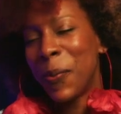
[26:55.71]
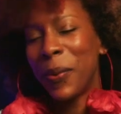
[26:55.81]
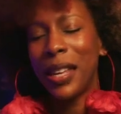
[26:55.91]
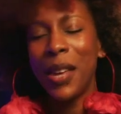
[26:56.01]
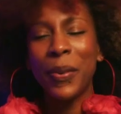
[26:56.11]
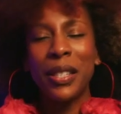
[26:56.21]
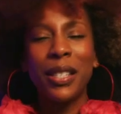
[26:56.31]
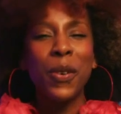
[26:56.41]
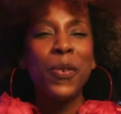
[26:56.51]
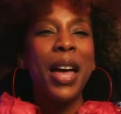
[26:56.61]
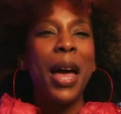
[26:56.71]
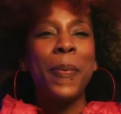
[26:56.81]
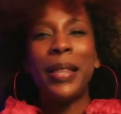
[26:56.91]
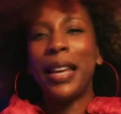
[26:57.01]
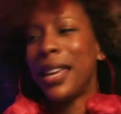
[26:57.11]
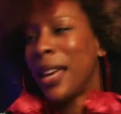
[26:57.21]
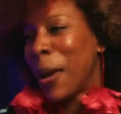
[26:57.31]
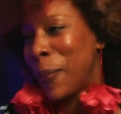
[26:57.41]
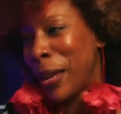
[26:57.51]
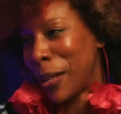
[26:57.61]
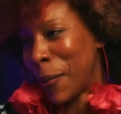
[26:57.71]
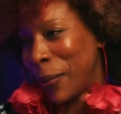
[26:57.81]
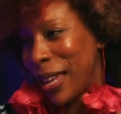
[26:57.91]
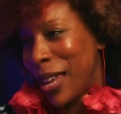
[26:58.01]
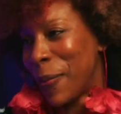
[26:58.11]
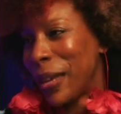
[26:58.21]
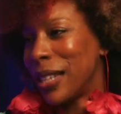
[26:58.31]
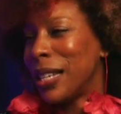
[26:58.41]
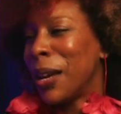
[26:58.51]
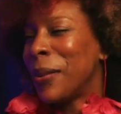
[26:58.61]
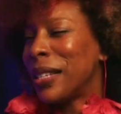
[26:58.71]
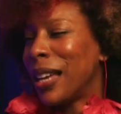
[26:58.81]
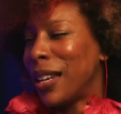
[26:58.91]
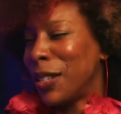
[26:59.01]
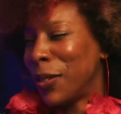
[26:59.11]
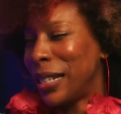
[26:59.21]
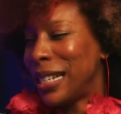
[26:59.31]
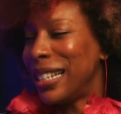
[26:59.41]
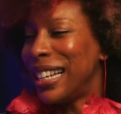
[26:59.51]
But he was so happy that he got picked up late because he always got a treat.